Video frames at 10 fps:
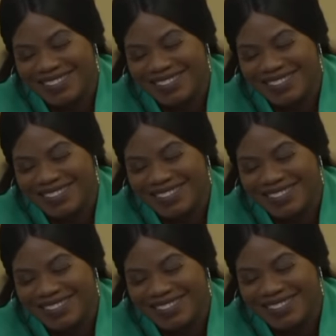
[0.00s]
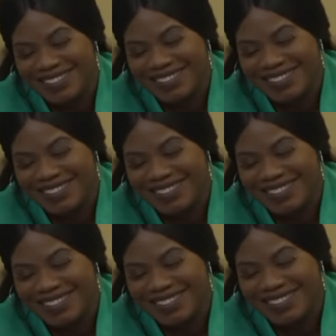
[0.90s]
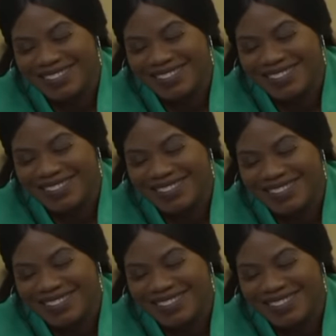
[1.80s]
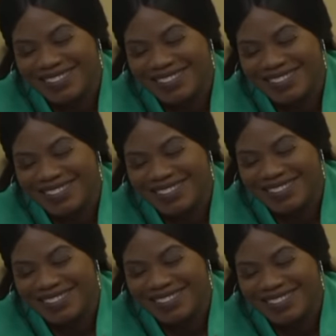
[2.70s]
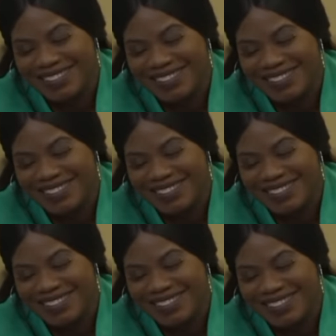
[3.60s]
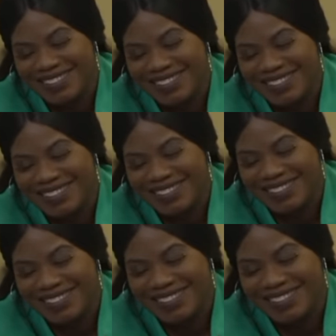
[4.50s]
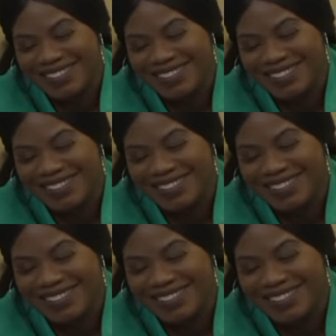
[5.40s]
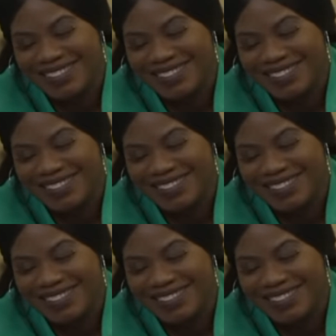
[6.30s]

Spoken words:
No words are spoken by the person on screen.